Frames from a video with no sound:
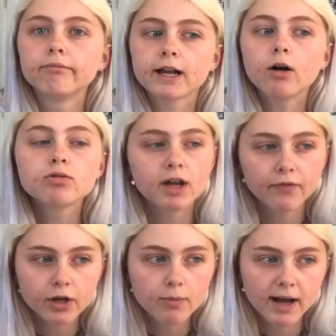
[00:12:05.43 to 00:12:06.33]
I'll
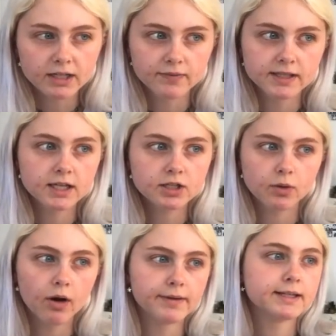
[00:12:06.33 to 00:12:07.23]
definitely go back to visit, so
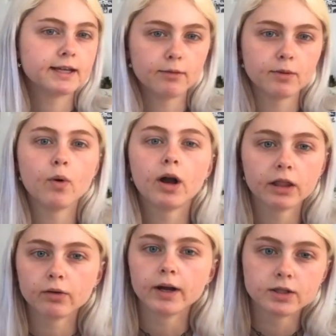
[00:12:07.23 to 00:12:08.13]
obviously I'll be walking
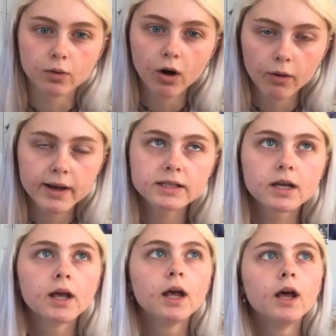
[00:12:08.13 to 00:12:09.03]
through high school hallways,
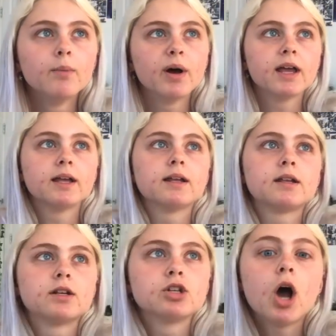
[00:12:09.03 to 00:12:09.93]
but
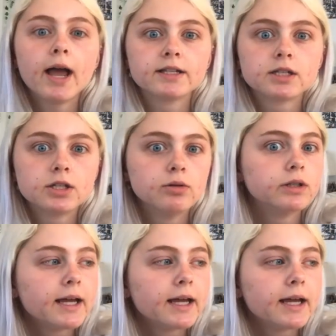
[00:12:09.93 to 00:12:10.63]
not as a student.